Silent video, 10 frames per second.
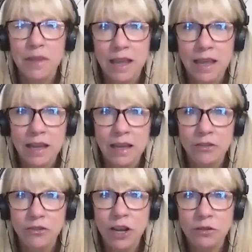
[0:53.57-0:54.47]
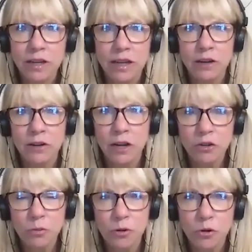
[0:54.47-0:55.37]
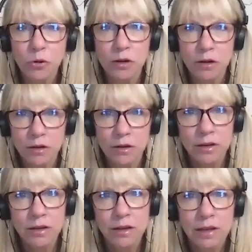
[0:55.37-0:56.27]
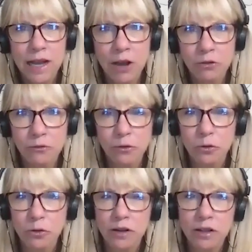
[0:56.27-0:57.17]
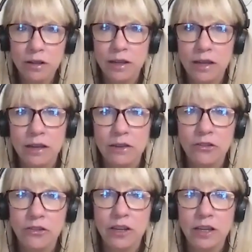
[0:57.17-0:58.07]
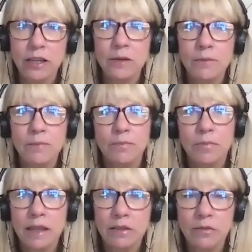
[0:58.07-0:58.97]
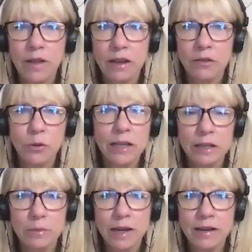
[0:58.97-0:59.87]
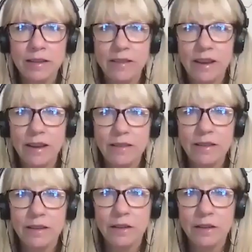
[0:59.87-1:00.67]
a childcare entrepreneur out of Florida, and she is Venezuelan by descent.